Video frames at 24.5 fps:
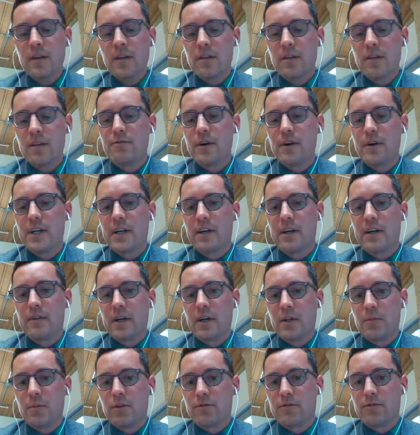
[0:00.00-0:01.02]
the funding
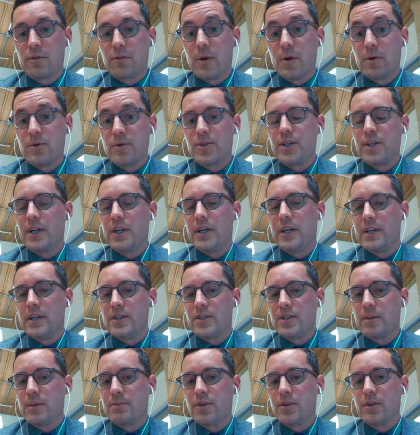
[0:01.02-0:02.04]
available from OCE is
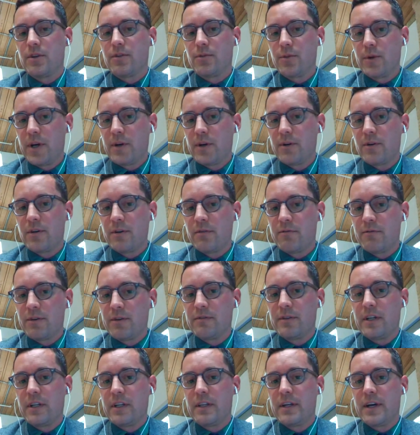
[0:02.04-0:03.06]
up to
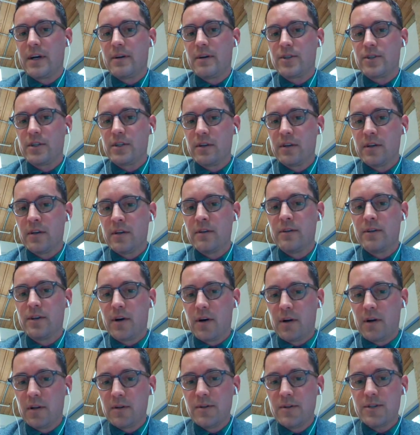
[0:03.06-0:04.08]

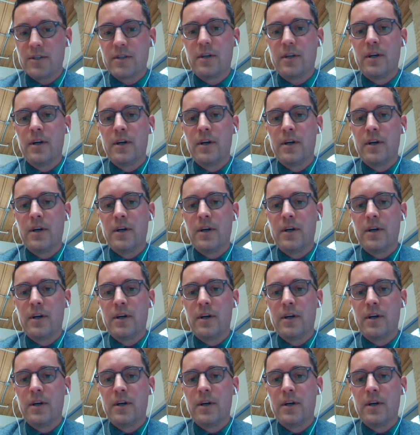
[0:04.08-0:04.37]
$350,000,